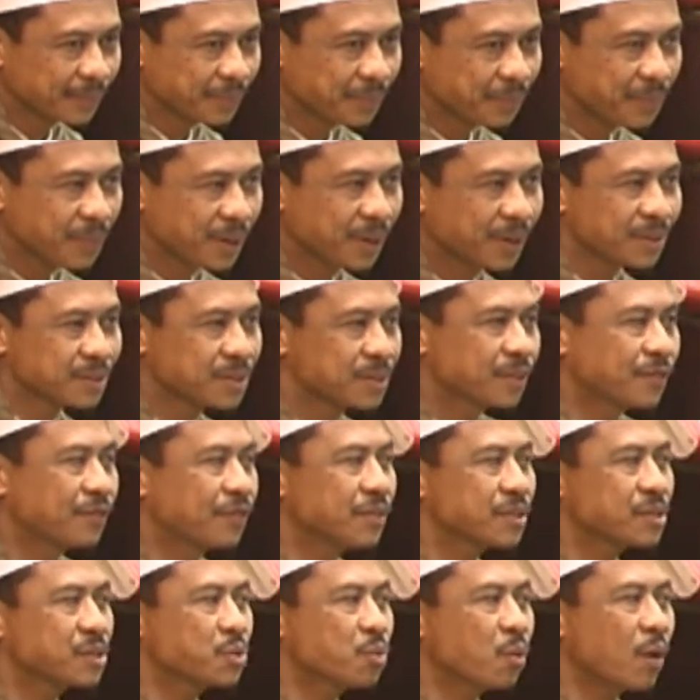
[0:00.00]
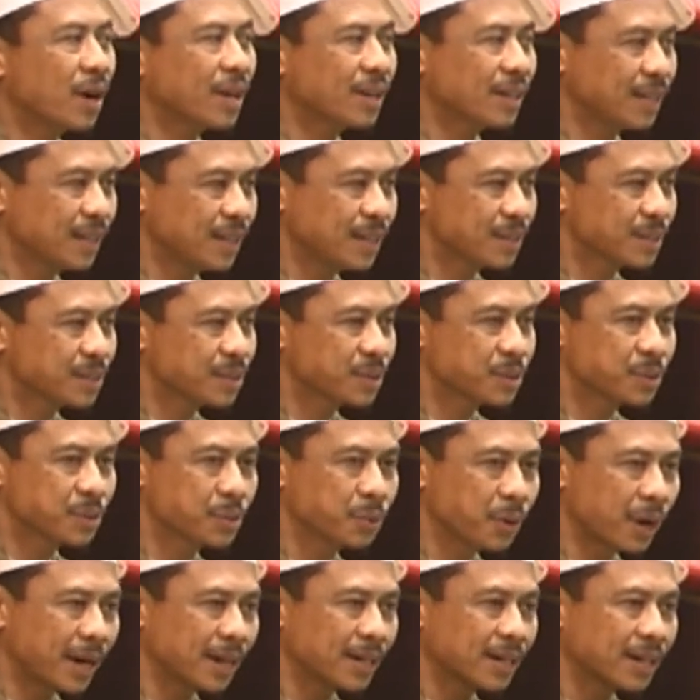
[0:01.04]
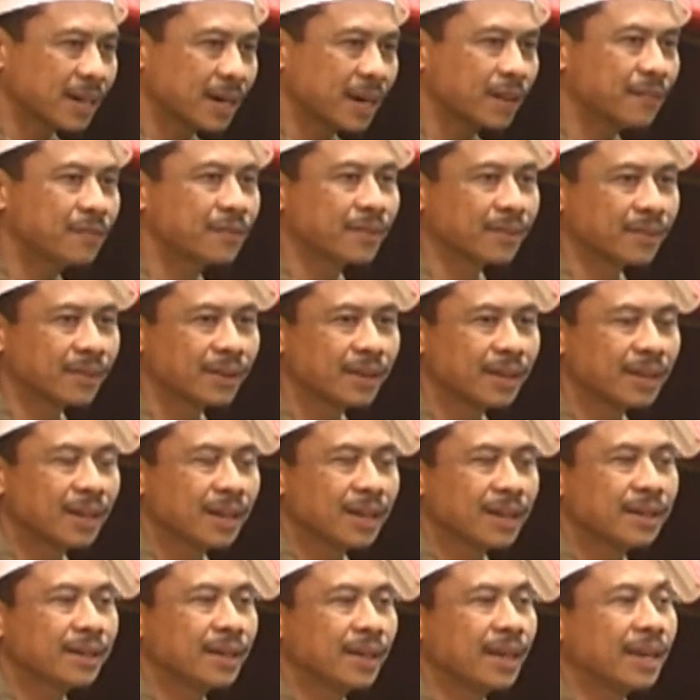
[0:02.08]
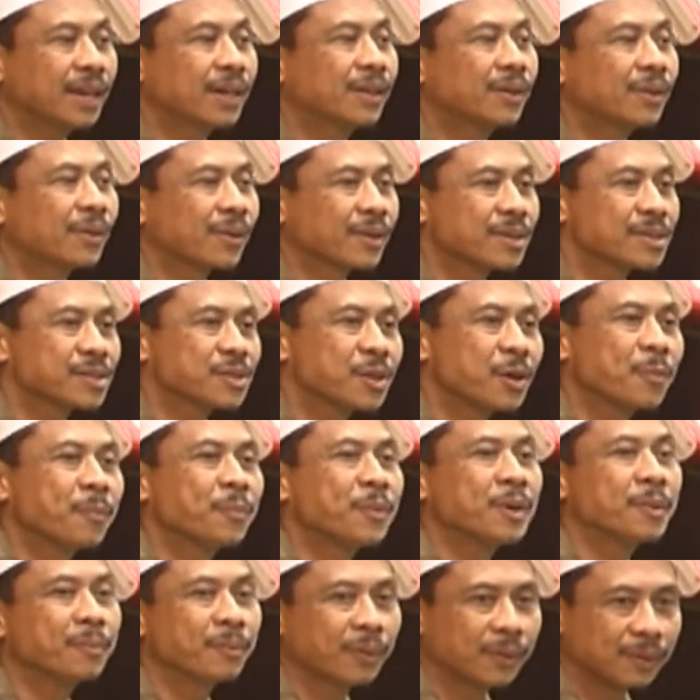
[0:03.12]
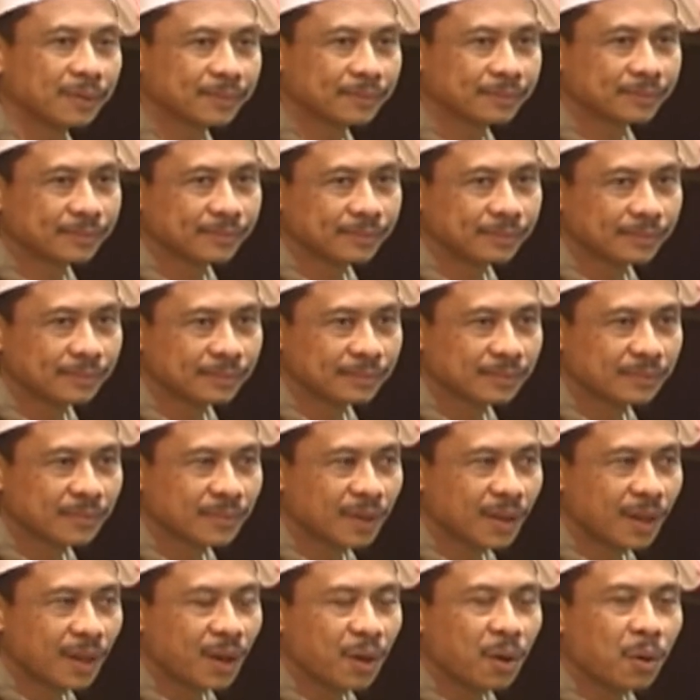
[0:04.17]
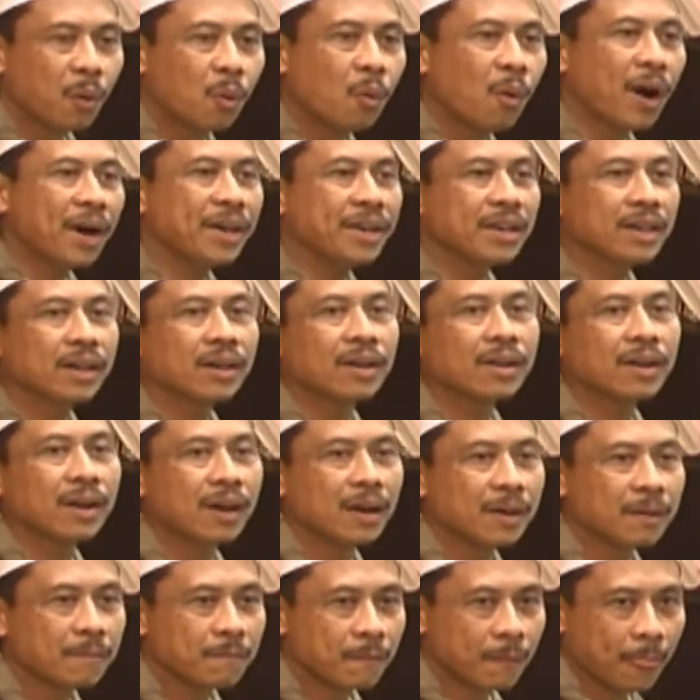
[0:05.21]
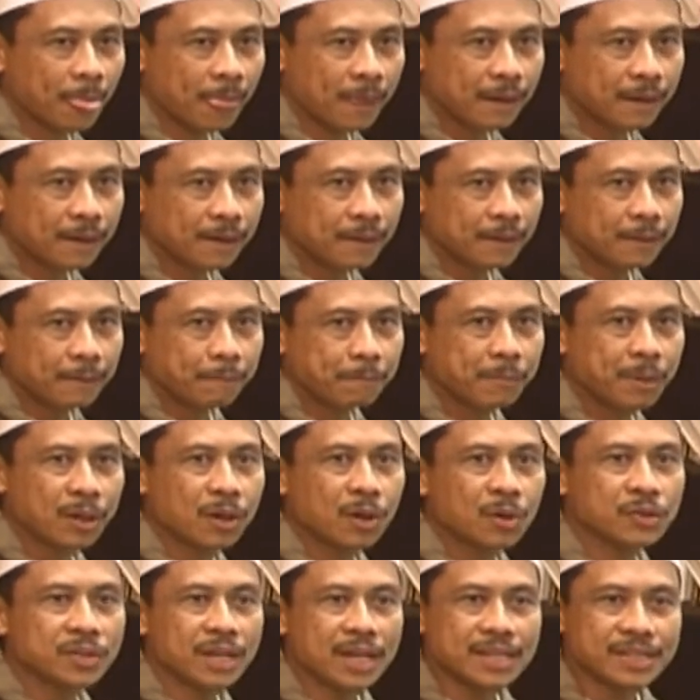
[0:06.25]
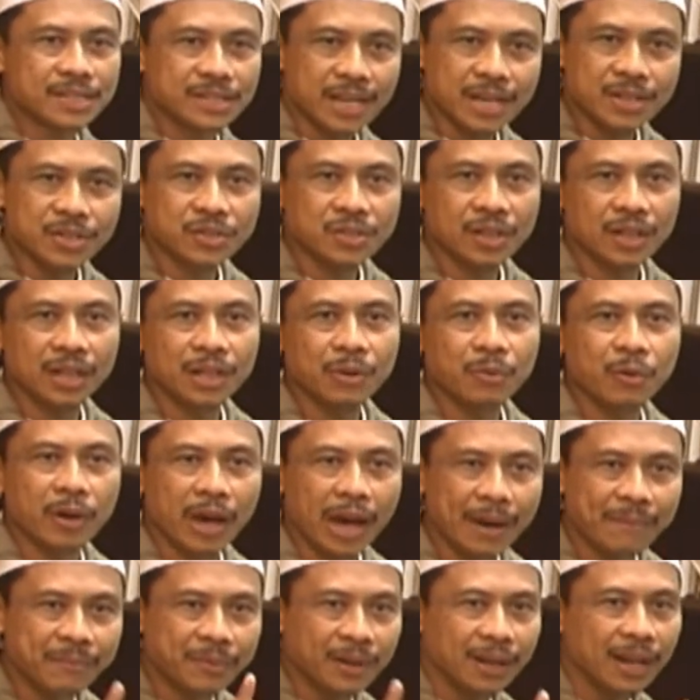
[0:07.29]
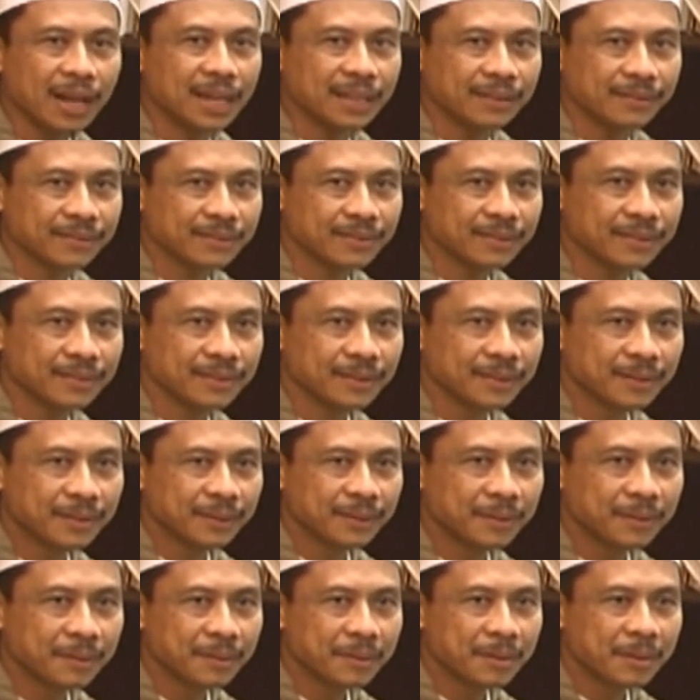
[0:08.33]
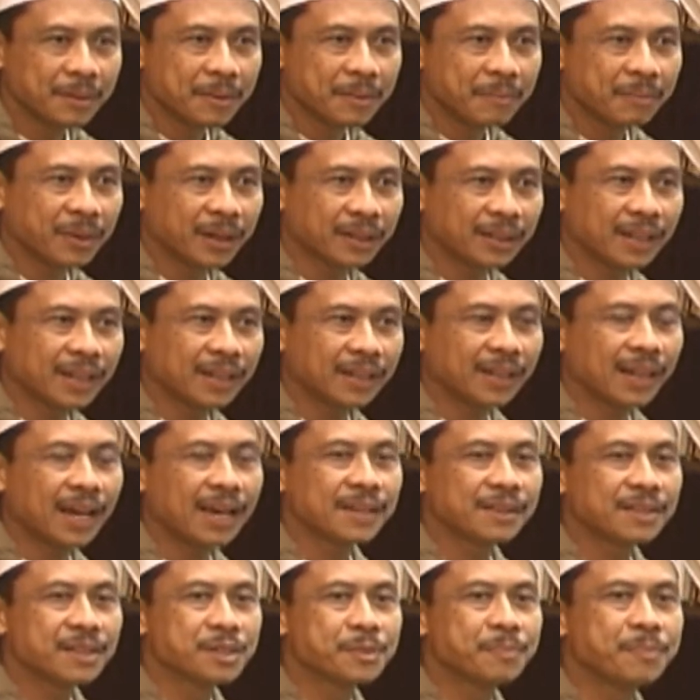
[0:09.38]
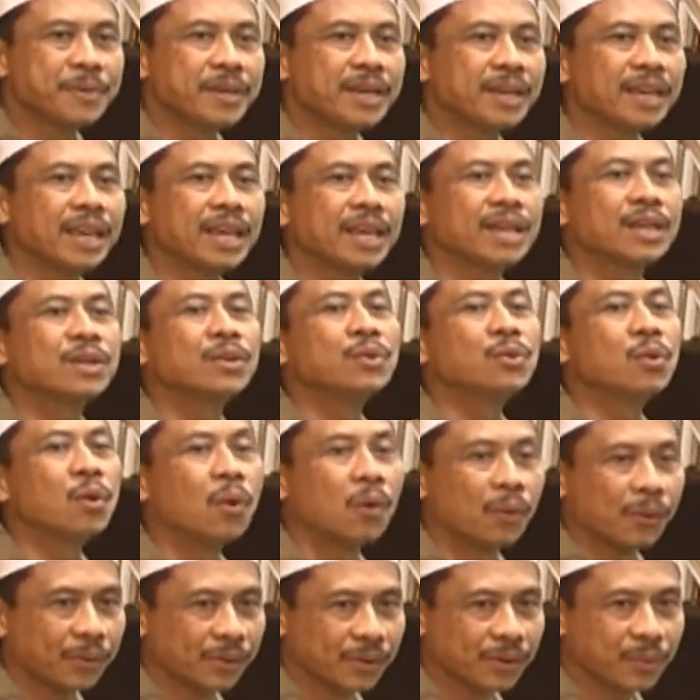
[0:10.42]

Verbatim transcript: Because the first one is to uncover the ignorance of people. Why Iqra? Because essentially we have the light, but that light is being ignored.